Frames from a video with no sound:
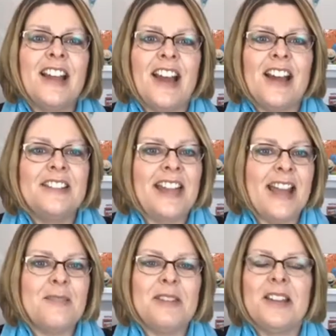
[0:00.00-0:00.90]

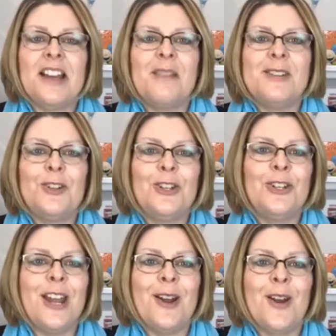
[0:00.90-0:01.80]
tag them in the comments,
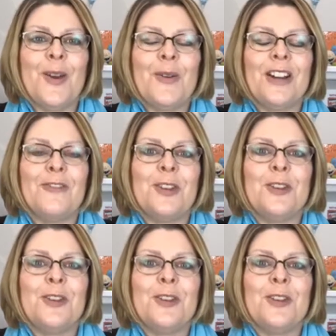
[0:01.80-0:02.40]
share whatever